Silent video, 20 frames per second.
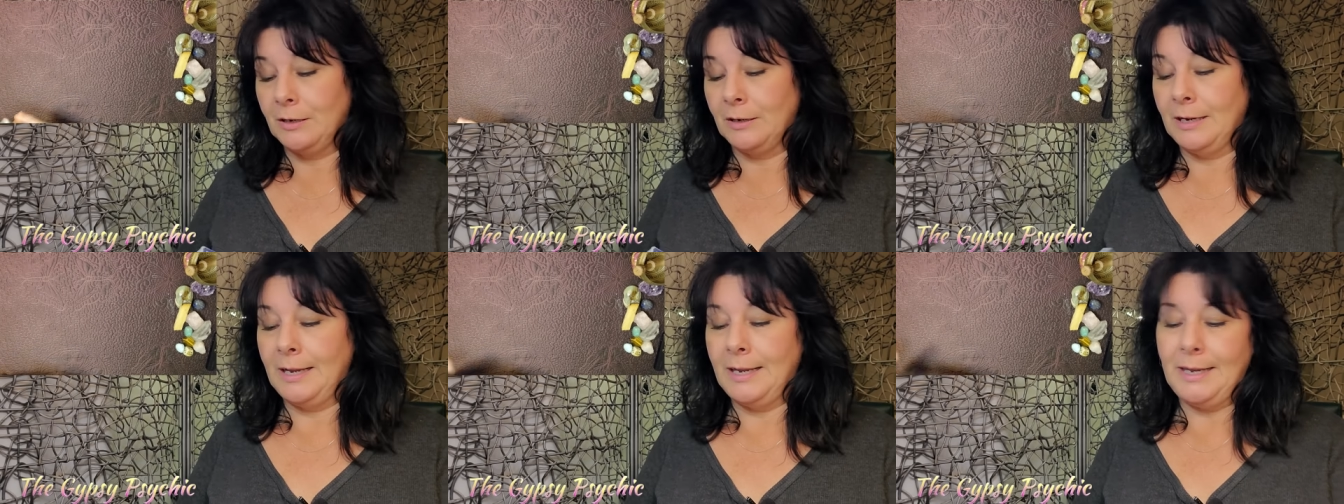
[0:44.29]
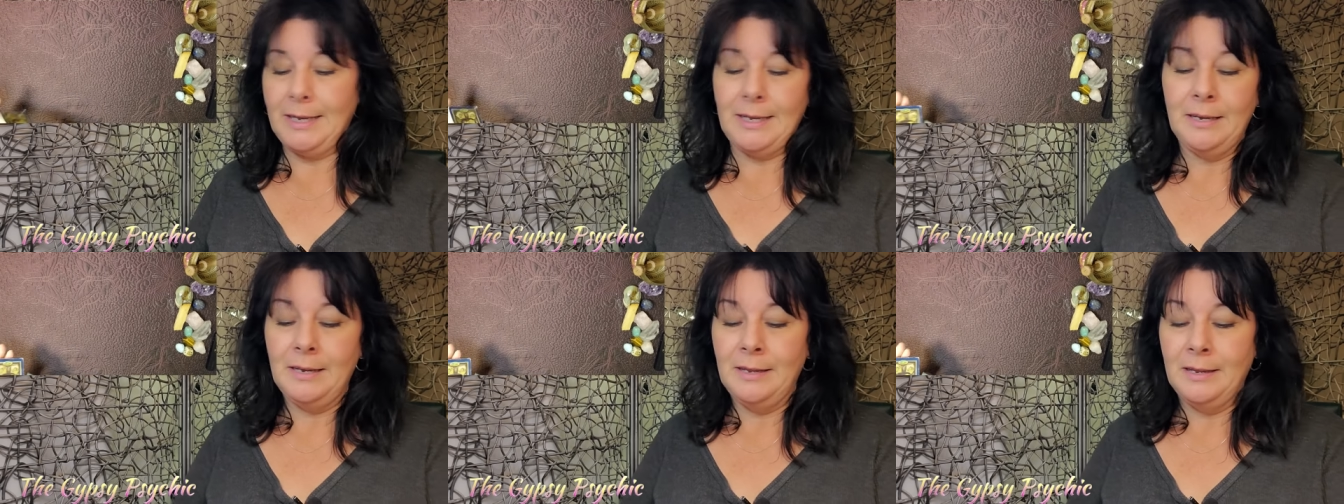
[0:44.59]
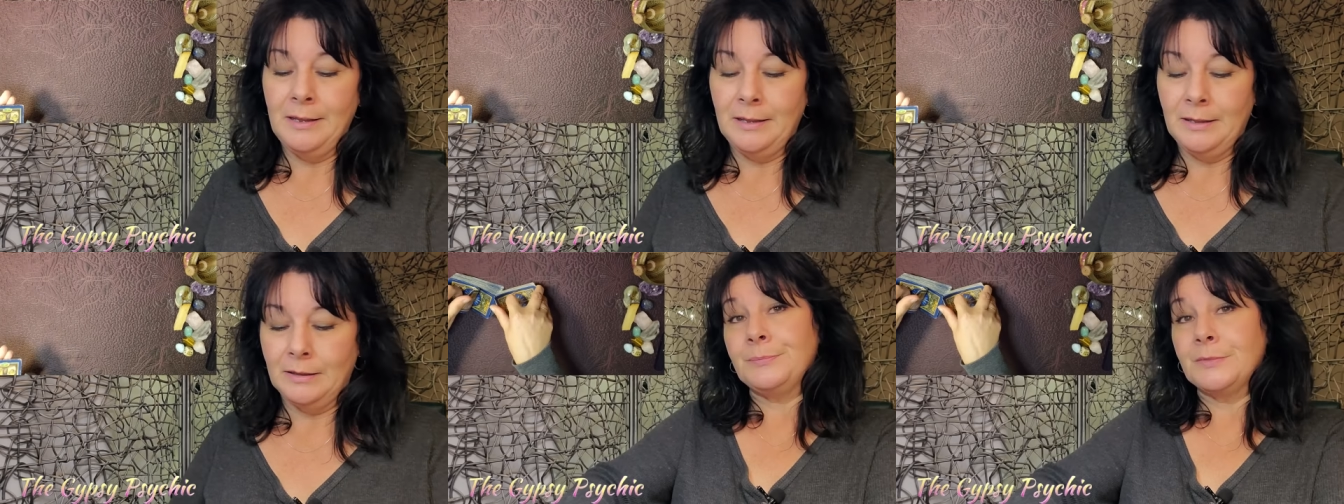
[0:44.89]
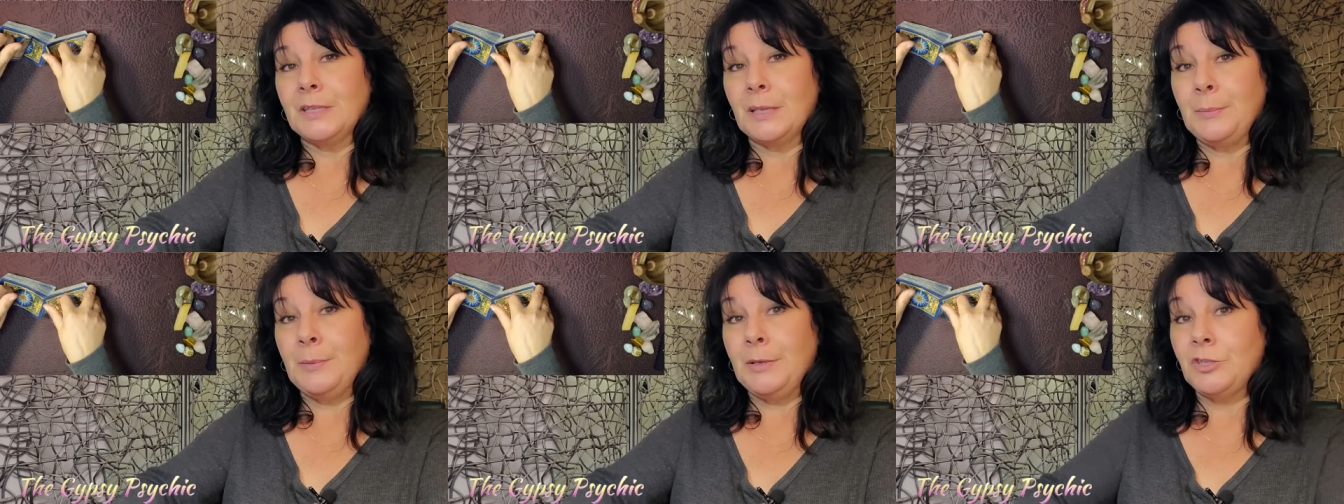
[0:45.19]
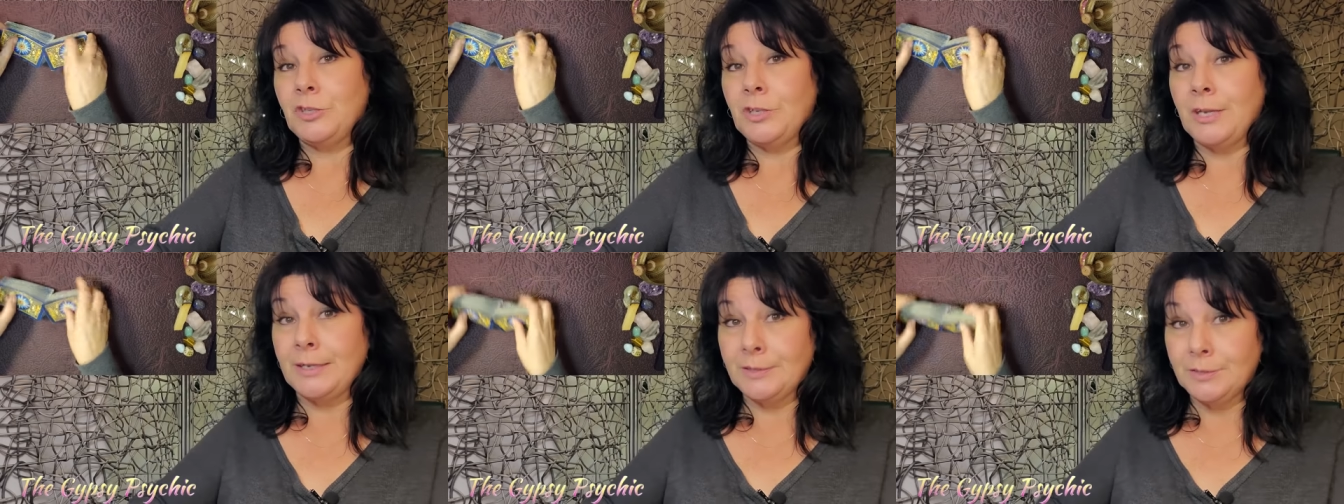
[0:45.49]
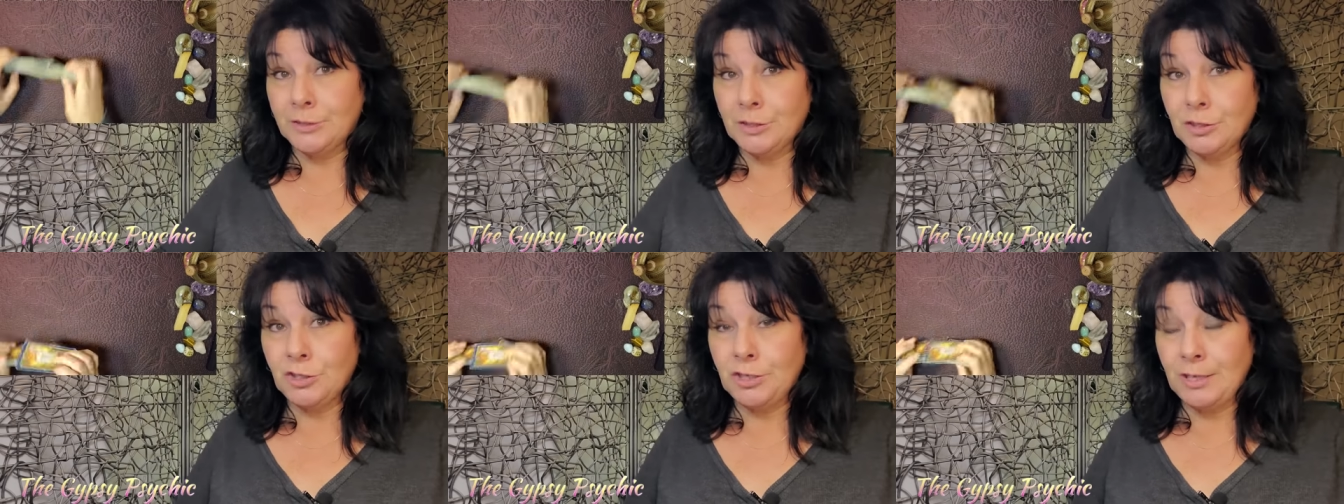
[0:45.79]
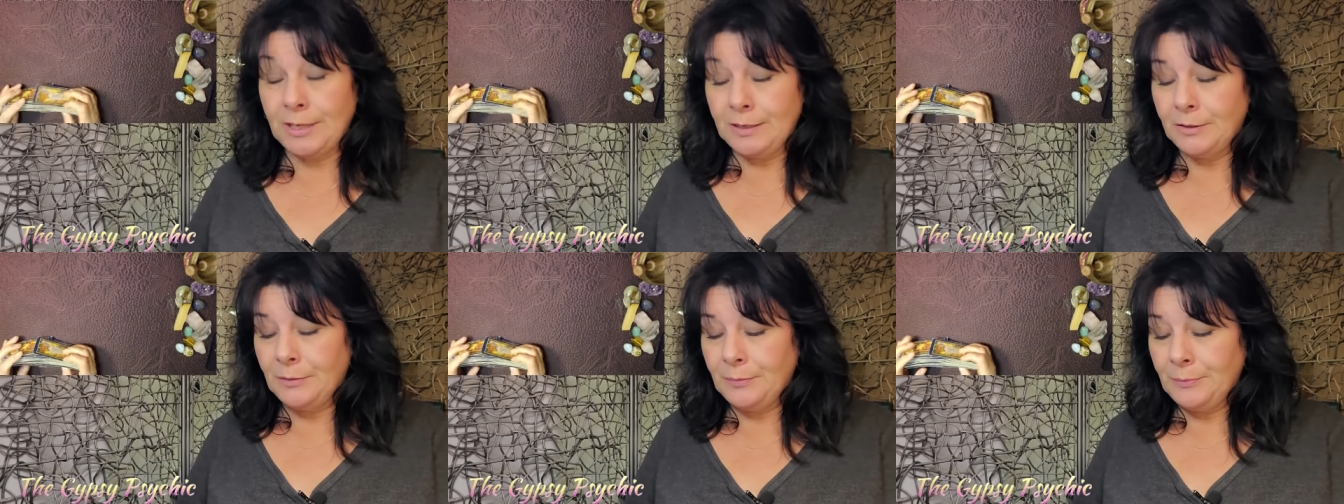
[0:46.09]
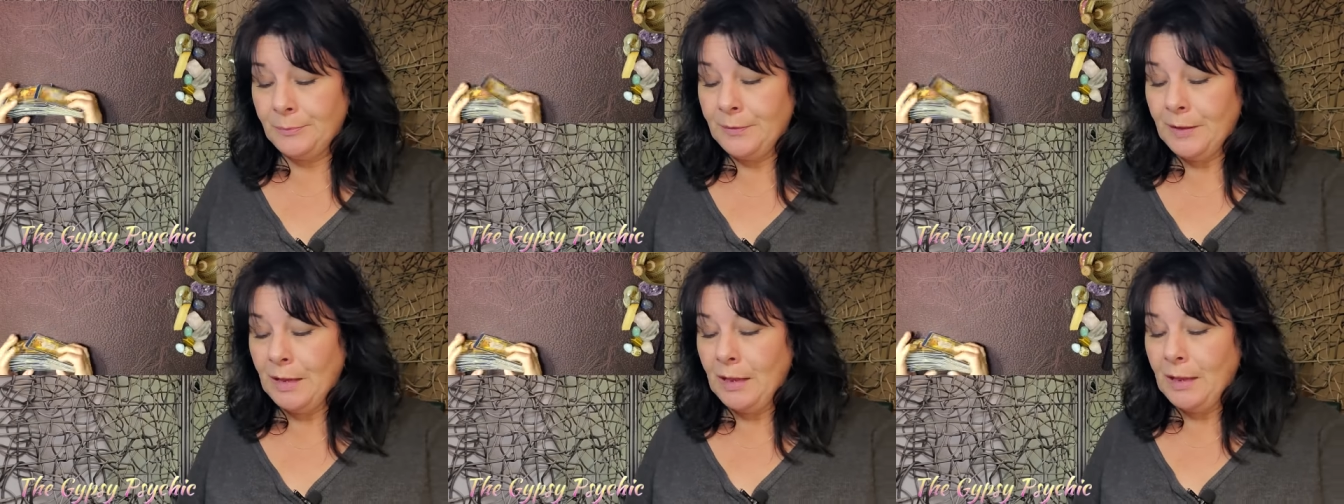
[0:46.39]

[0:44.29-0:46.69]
All right, give me a chance to channel.